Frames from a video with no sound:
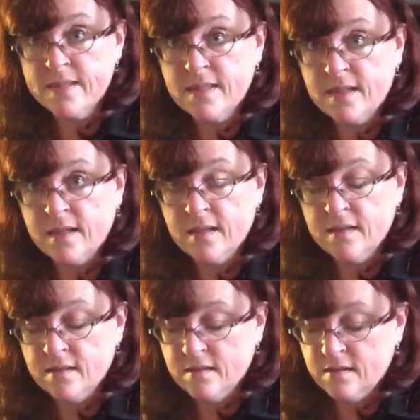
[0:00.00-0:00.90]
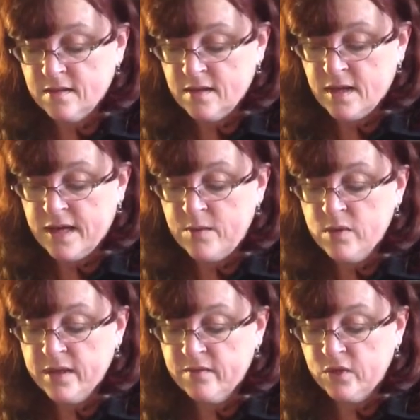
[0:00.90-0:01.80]
sea, I will
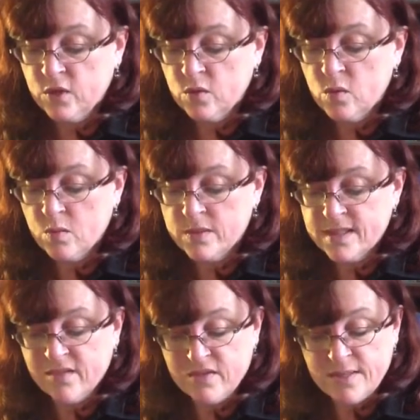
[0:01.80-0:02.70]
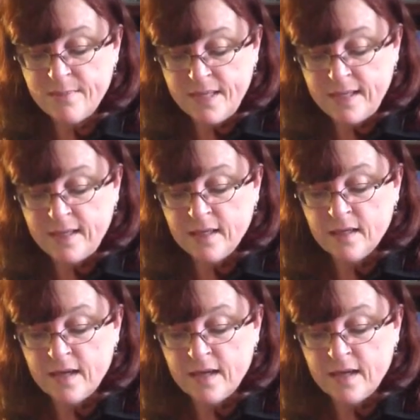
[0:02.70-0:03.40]
give you what was given to me